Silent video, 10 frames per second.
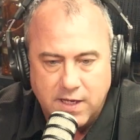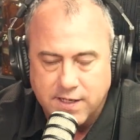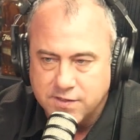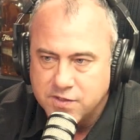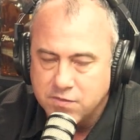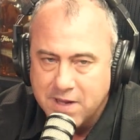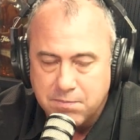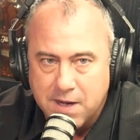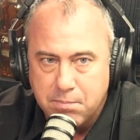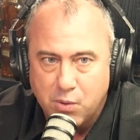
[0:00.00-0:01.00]
And to
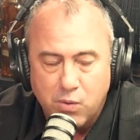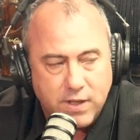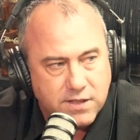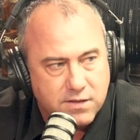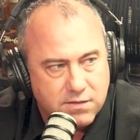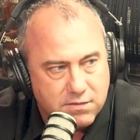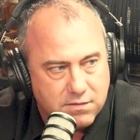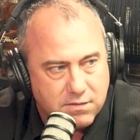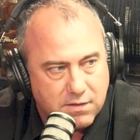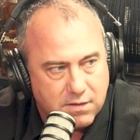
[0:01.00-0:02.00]
make my point,
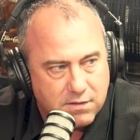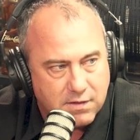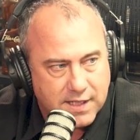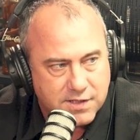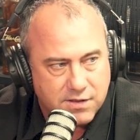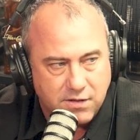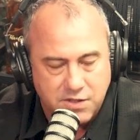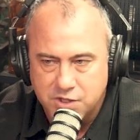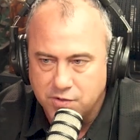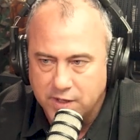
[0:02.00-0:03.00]
I start
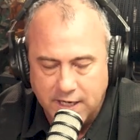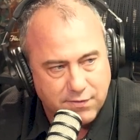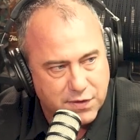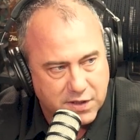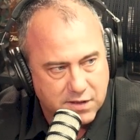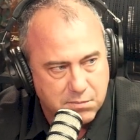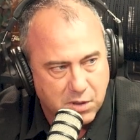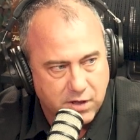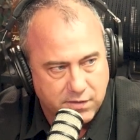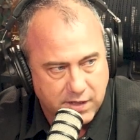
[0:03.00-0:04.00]
destroying everything in the
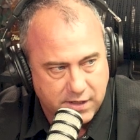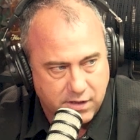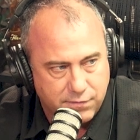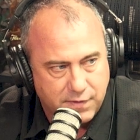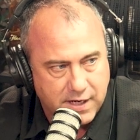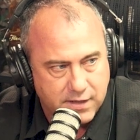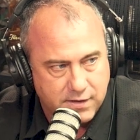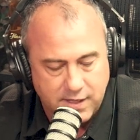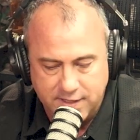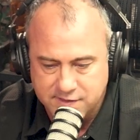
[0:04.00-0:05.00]
bar and light it on fire.
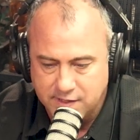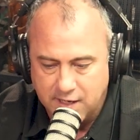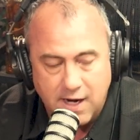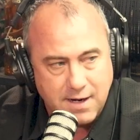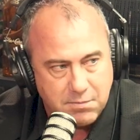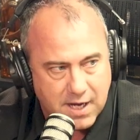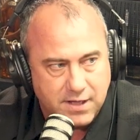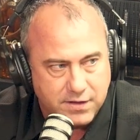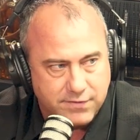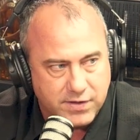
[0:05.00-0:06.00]
And I say, I am
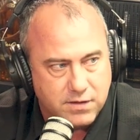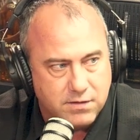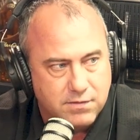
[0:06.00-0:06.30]
not leaving.